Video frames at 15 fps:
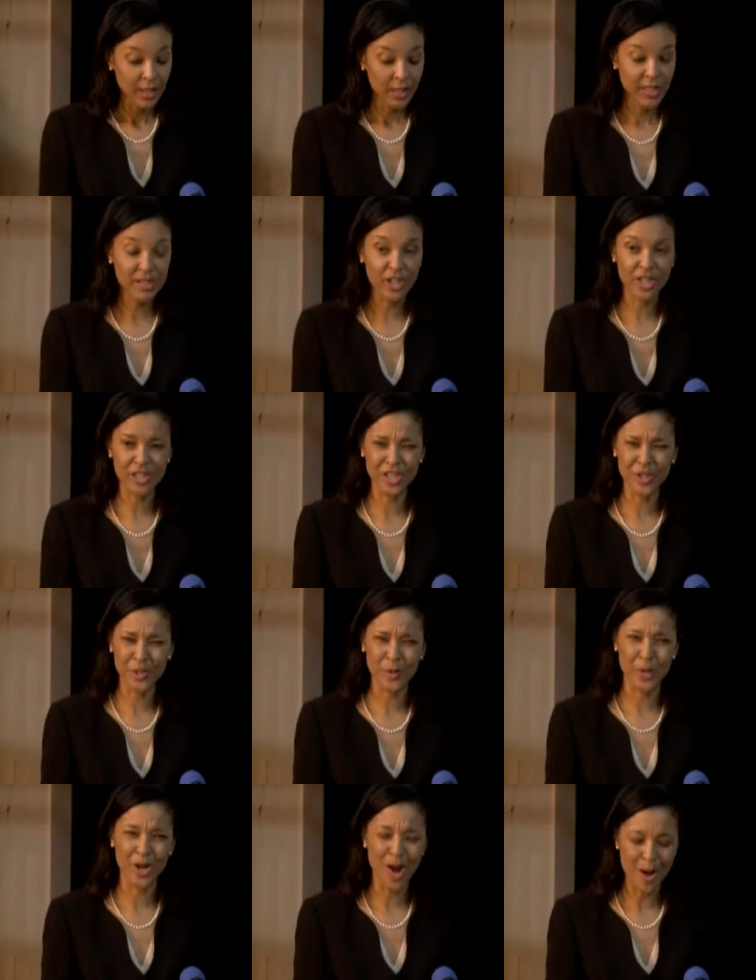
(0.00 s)
His
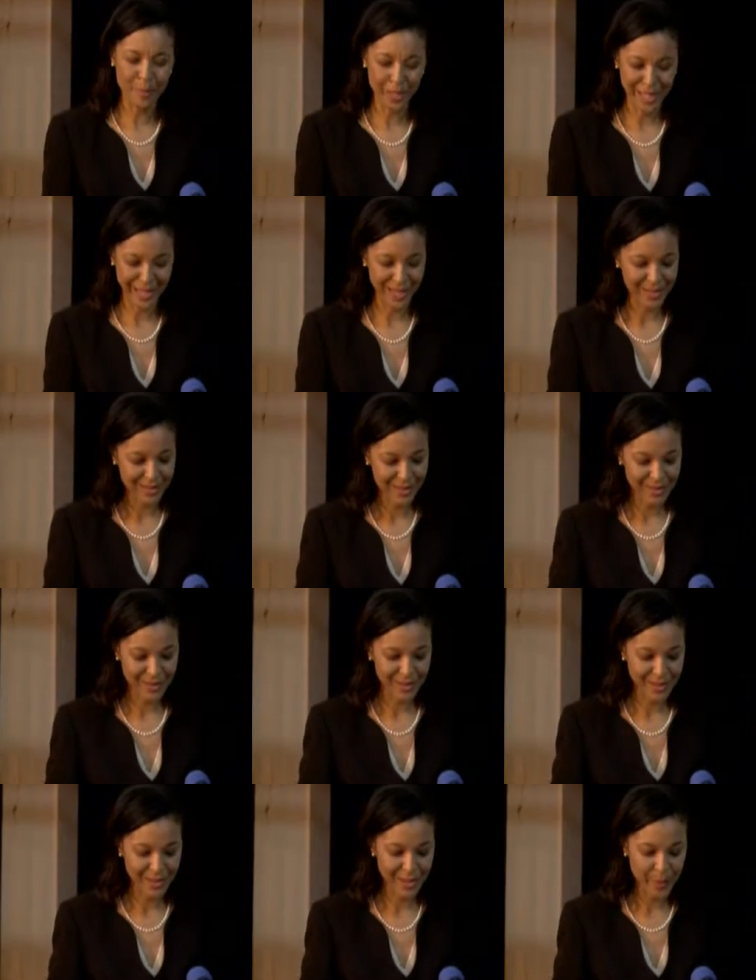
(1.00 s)
articles were
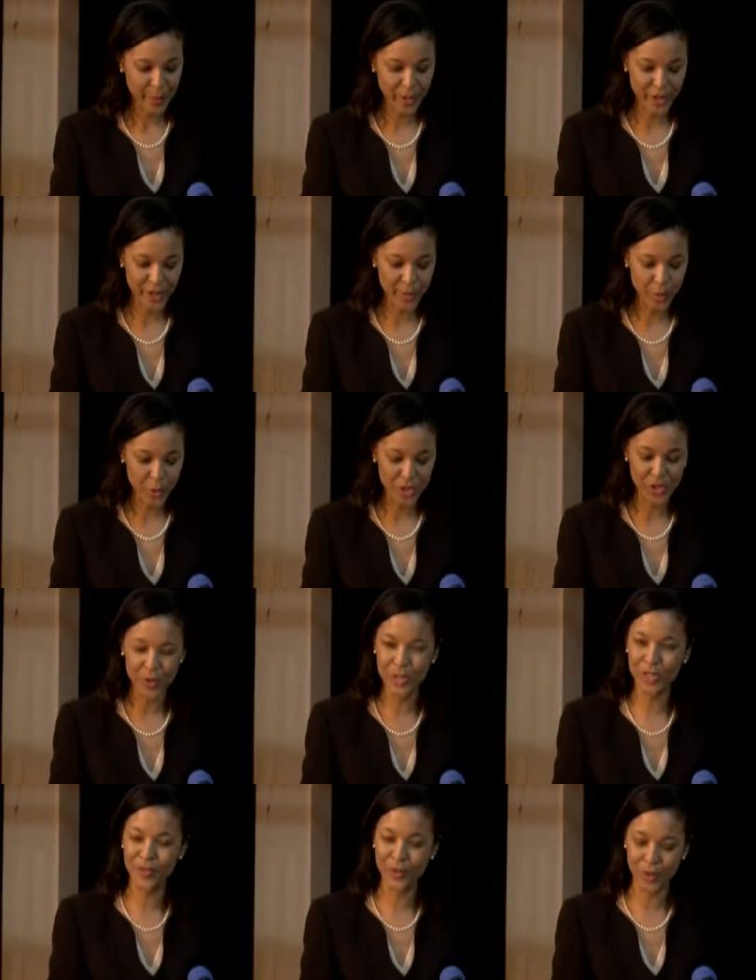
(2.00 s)
complex and appeared more
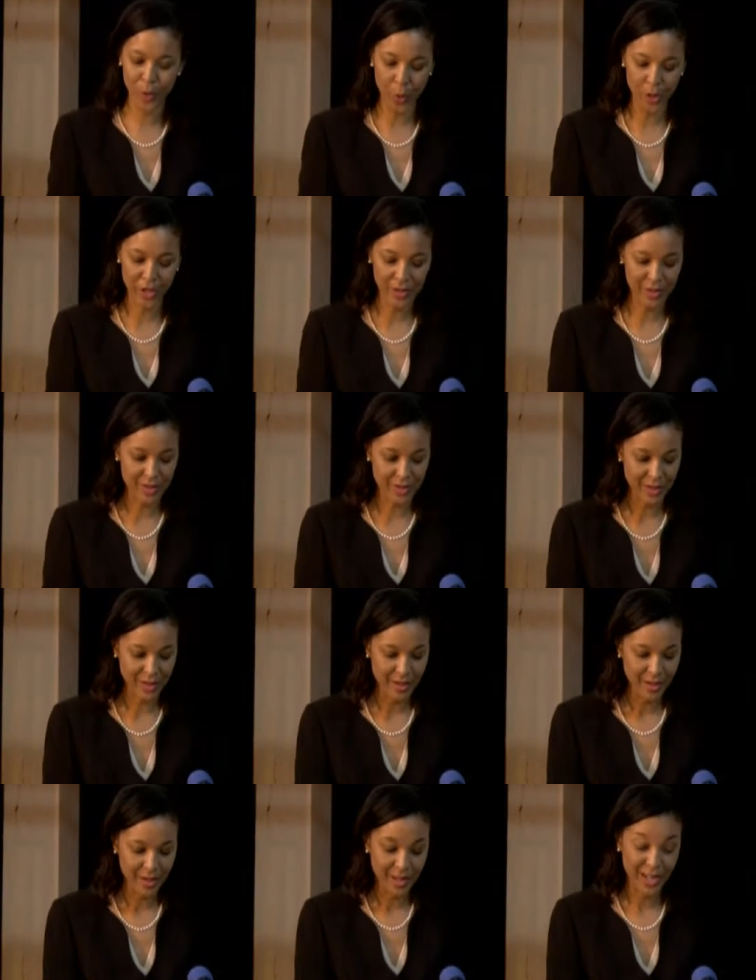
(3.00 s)
suited for lawyers
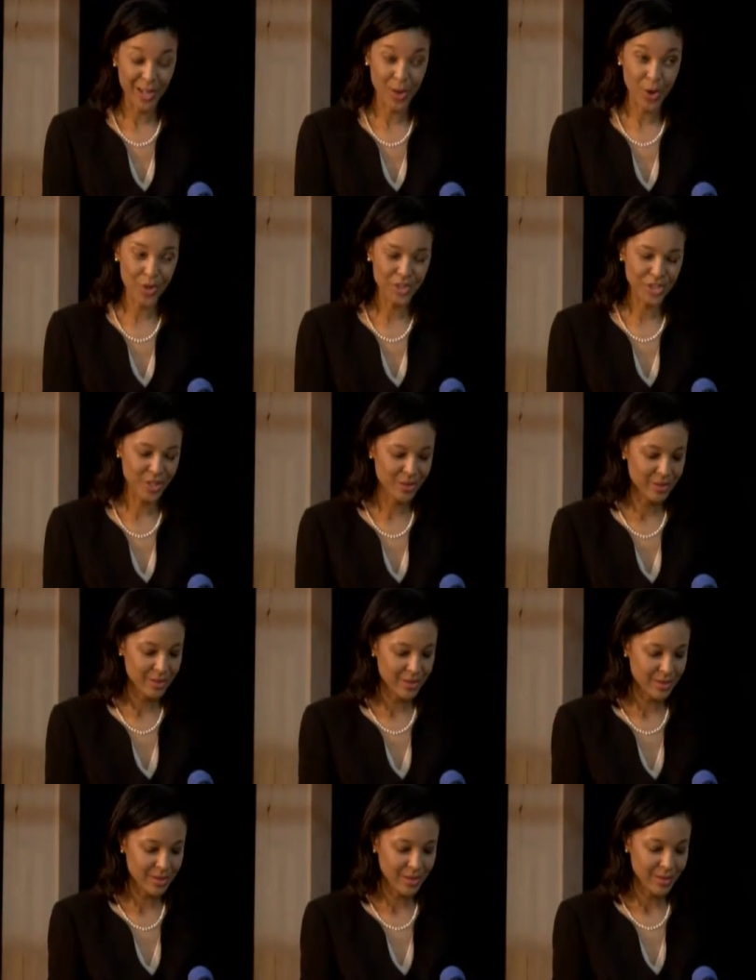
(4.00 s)
and law
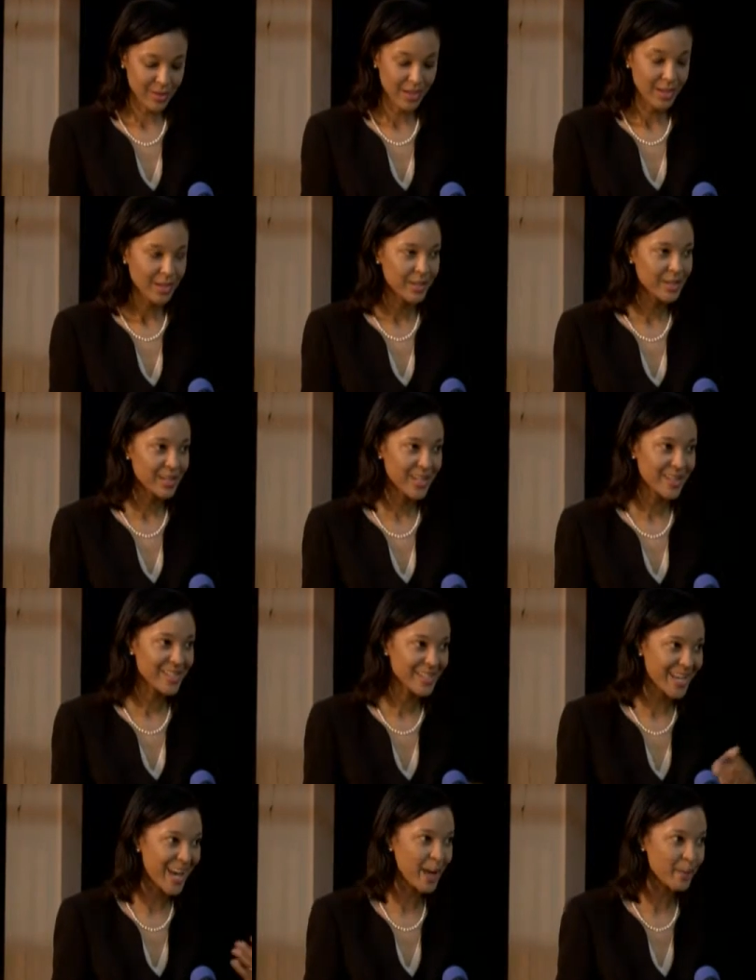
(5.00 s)
students. You see, at
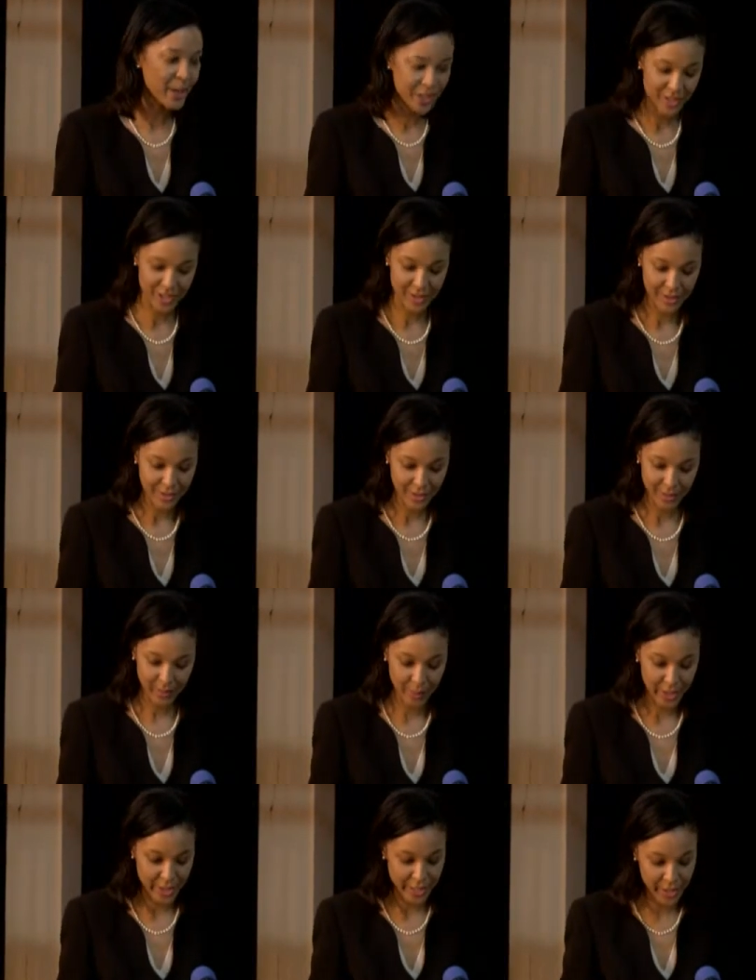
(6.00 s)
the time I was just a
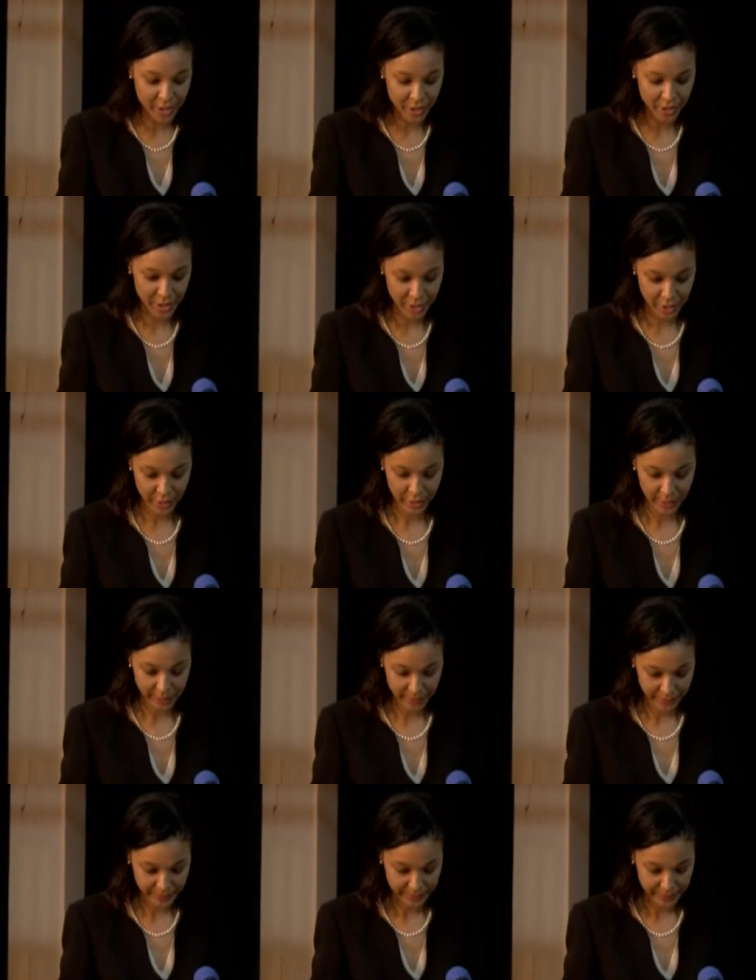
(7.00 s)
mere history student.